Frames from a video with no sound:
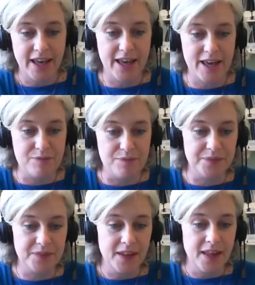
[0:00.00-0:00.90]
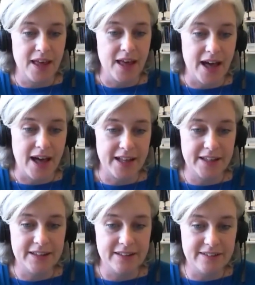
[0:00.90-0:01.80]
Um,
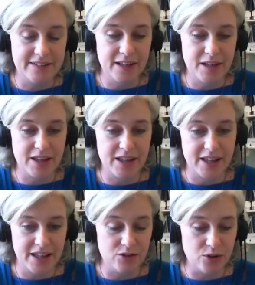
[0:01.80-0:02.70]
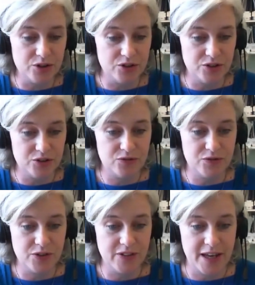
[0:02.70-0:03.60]
and in order
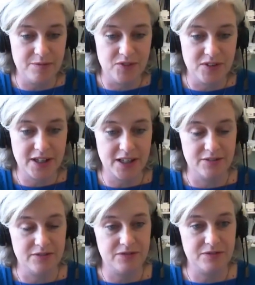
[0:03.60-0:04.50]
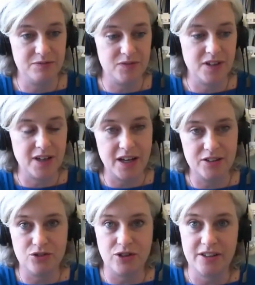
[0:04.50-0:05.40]
for them to kind of
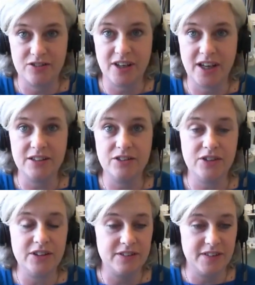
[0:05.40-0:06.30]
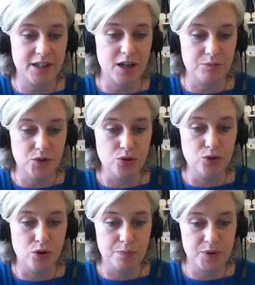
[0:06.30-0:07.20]
address challenges, take up new
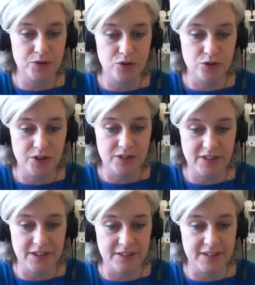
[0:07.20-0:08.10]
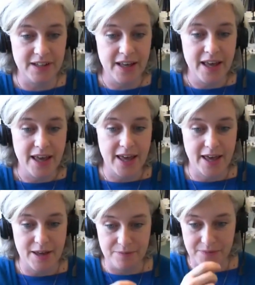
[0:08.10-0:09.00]
opportunities,
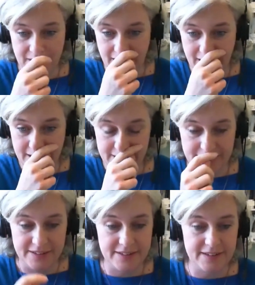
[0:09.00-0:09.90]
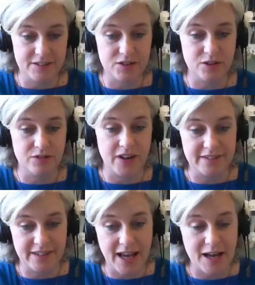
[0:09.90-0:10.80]
um, and sort of
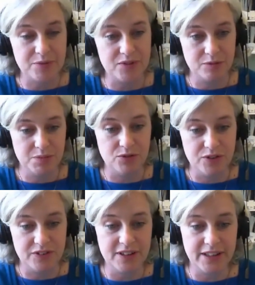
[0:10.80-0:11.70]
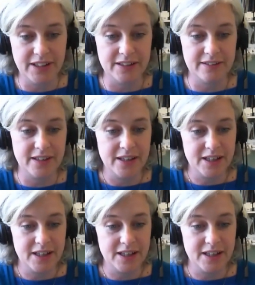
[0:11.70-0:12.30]
adapt and be resilient